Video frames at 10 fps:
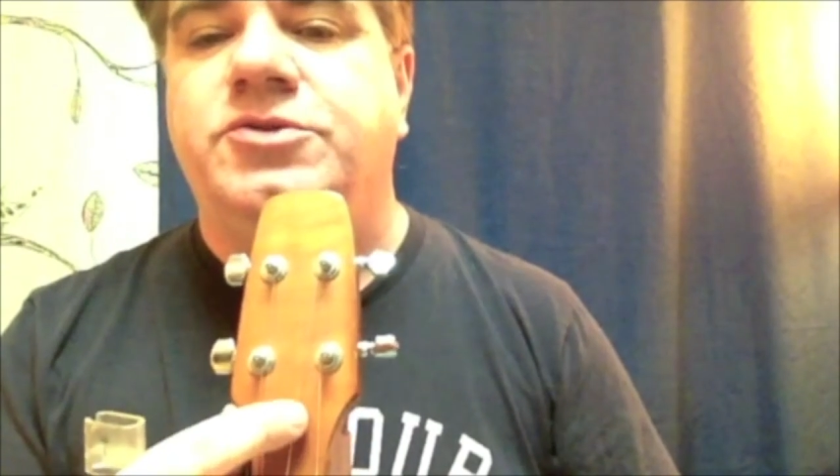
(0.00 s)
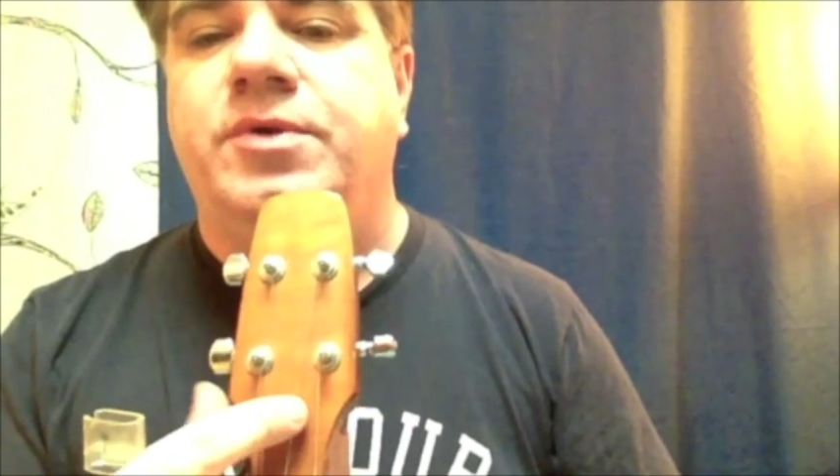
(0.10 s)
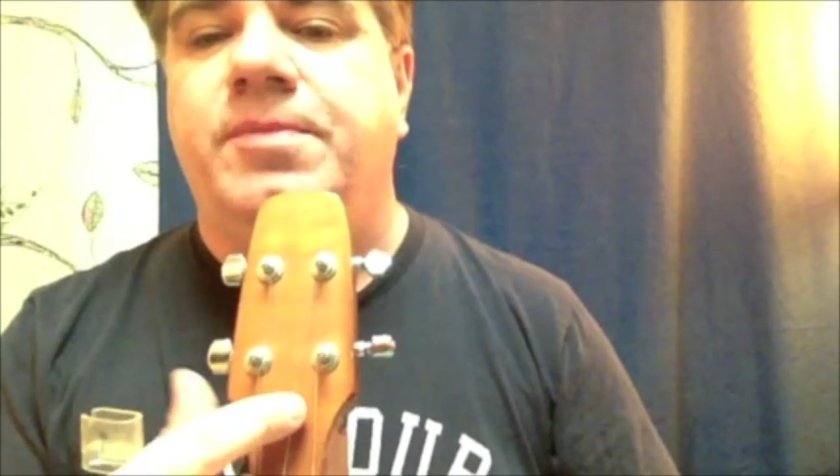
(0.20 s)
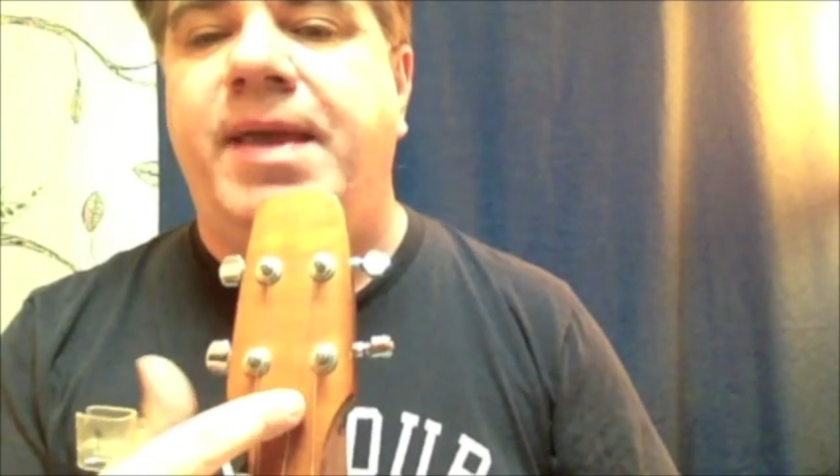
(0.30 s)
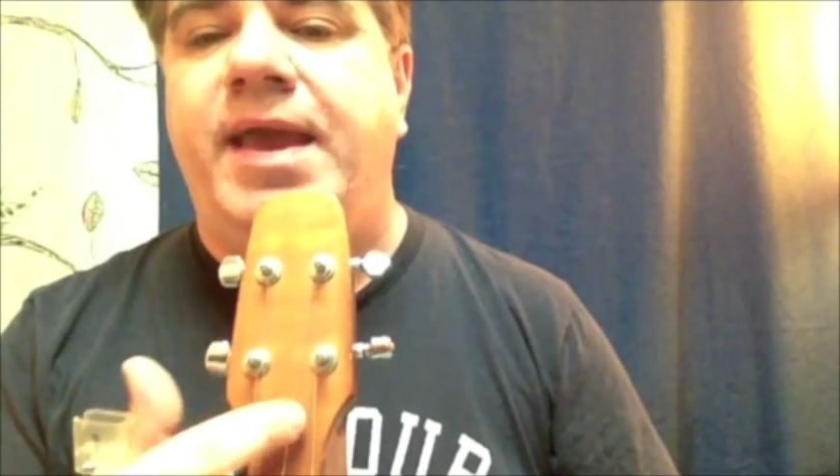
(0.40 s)
to
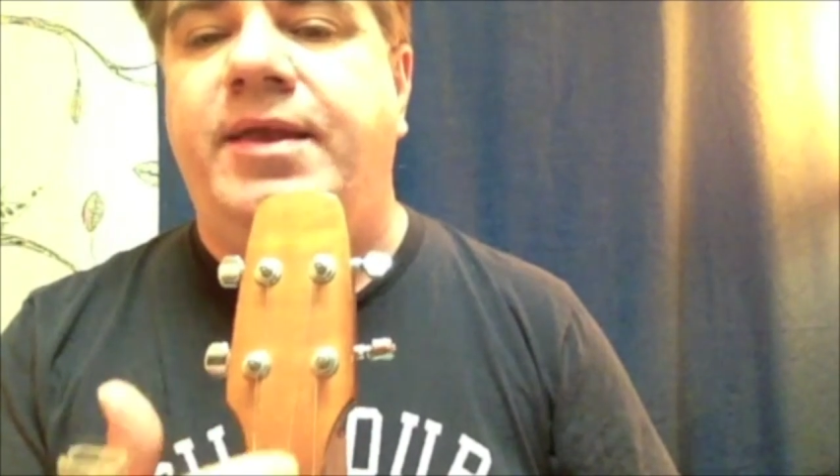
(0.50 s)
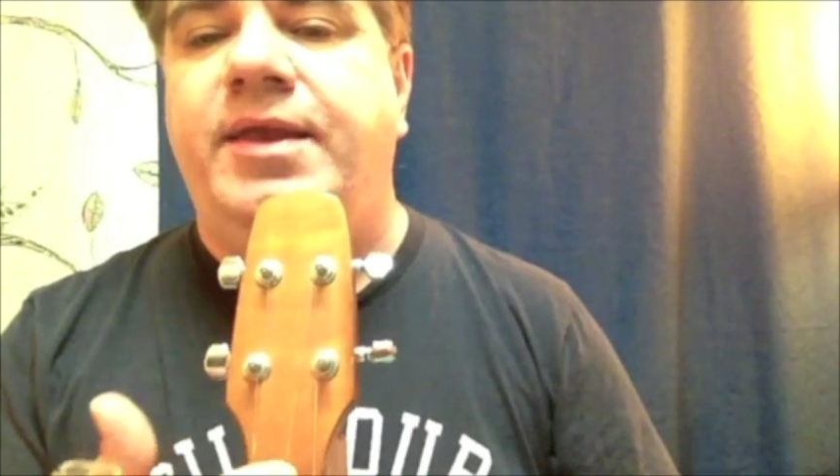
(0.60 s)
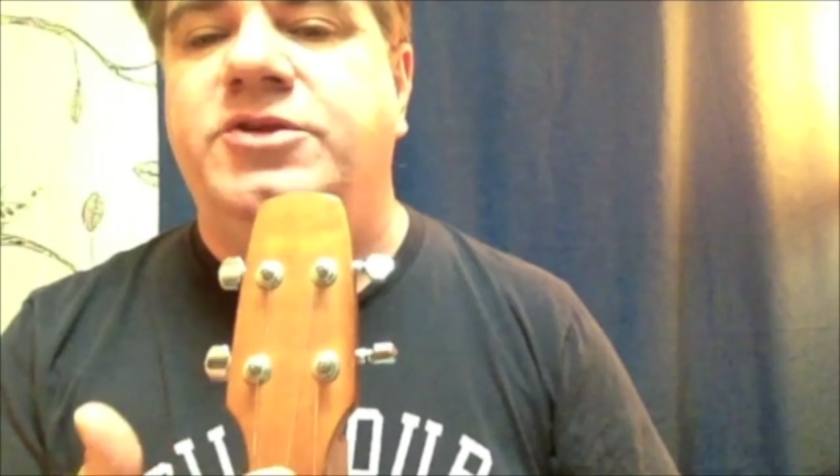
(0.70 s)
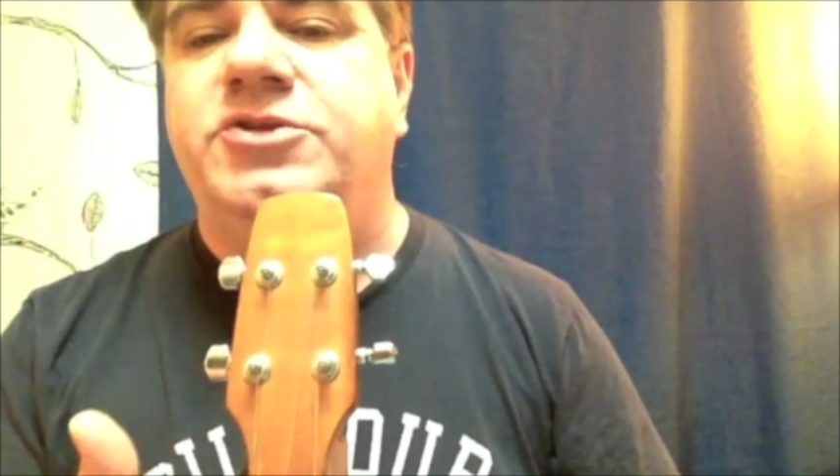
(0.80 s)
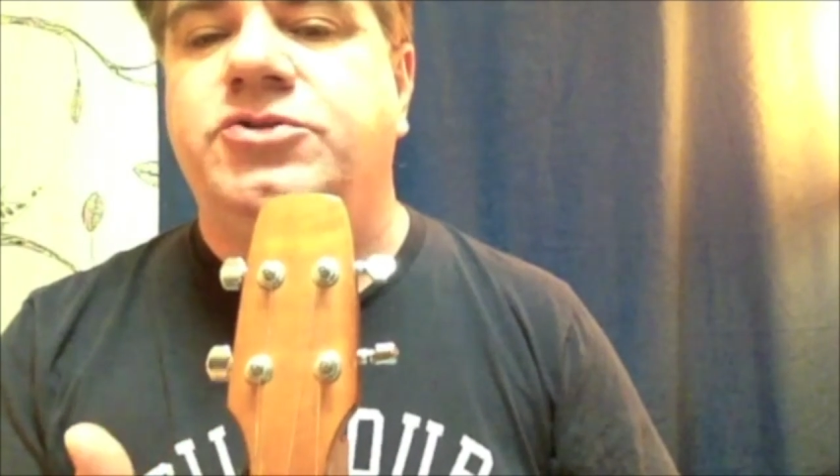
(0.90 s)
remain
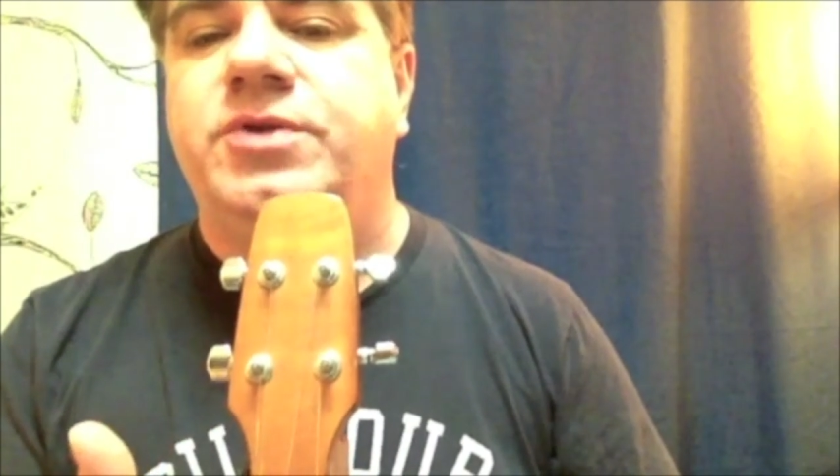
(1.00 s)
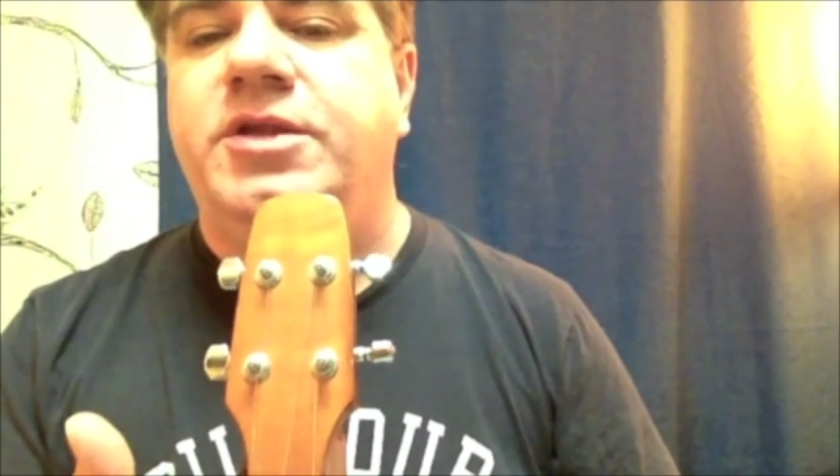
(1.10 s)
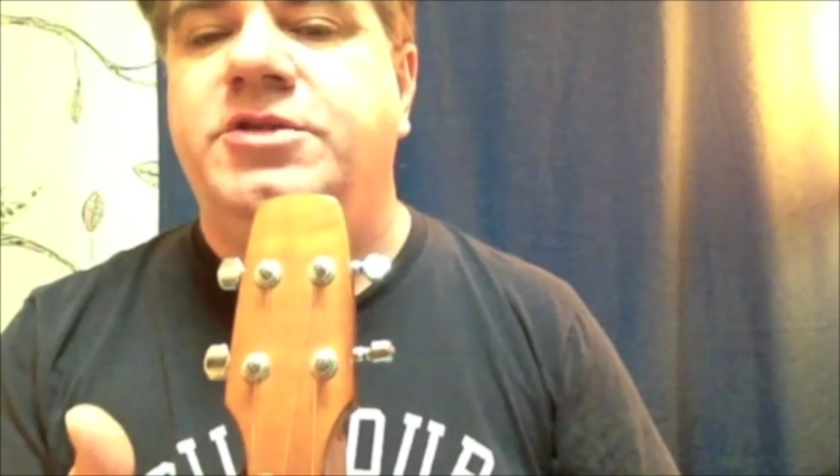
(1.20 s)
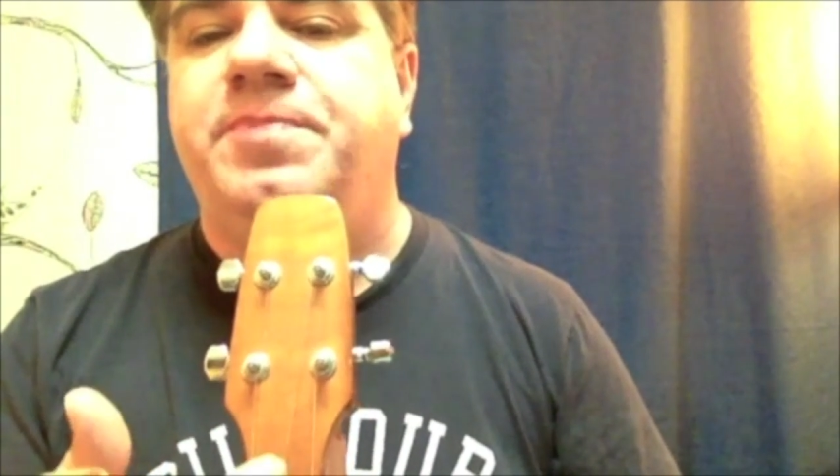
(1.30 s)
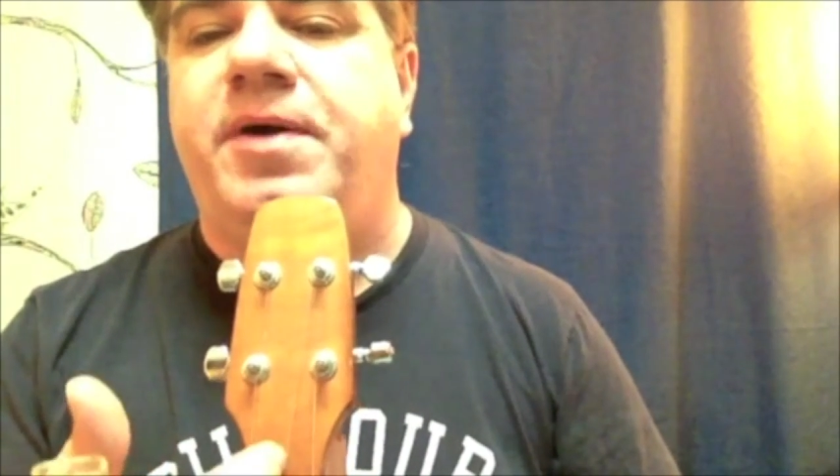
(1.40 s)
as
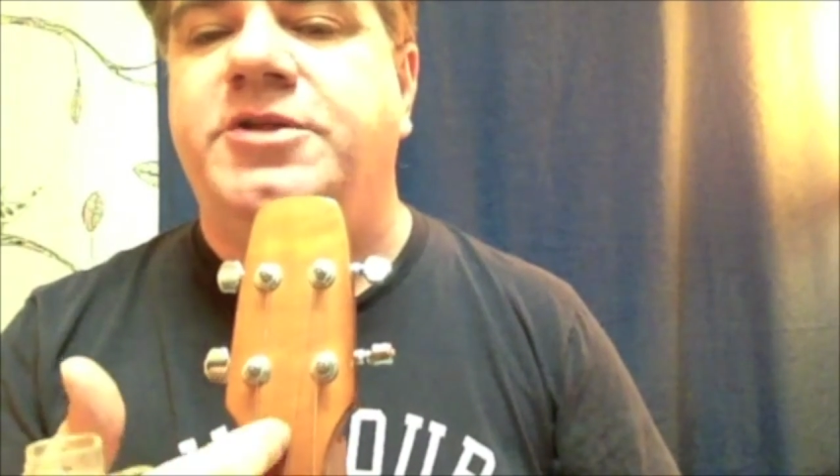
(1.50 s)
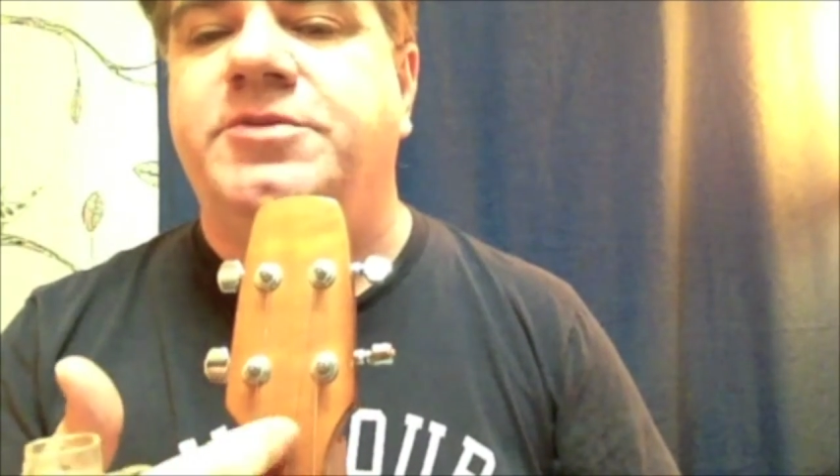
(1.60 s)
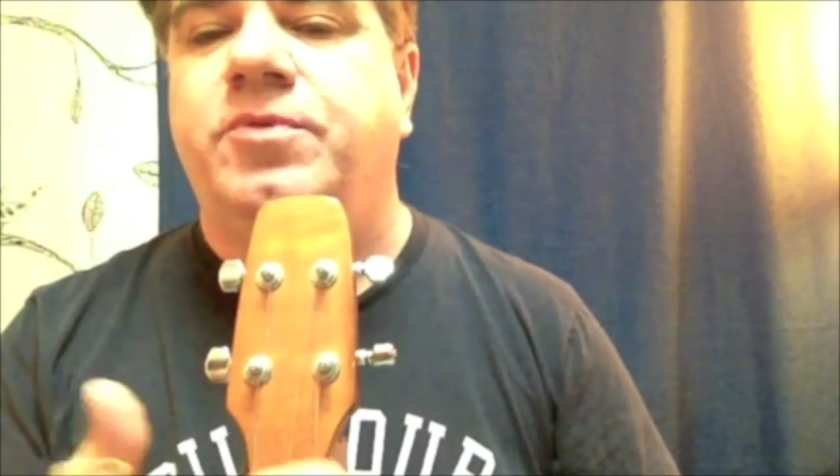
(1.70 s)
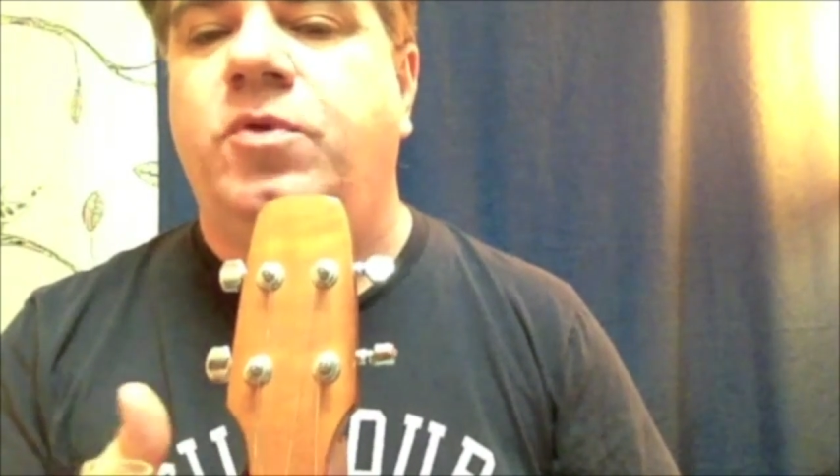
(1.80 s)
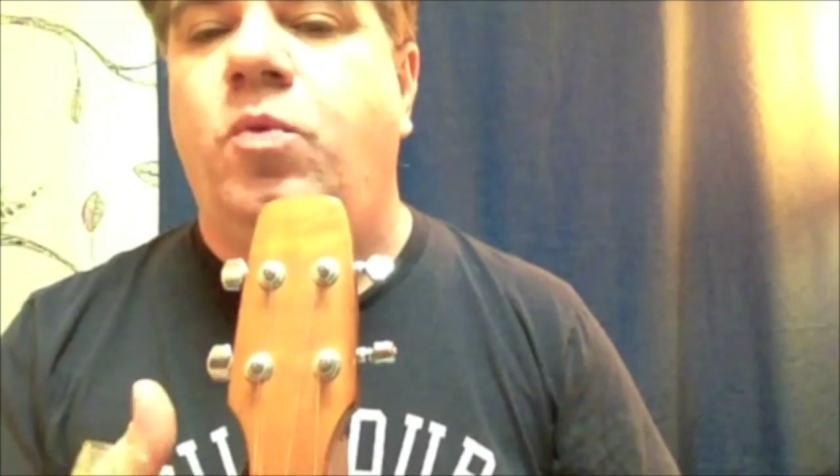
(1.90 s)
straight as
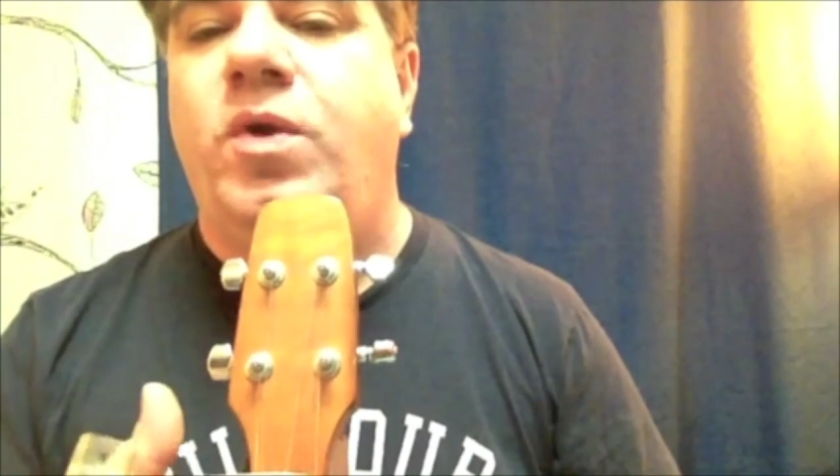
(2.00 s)
possible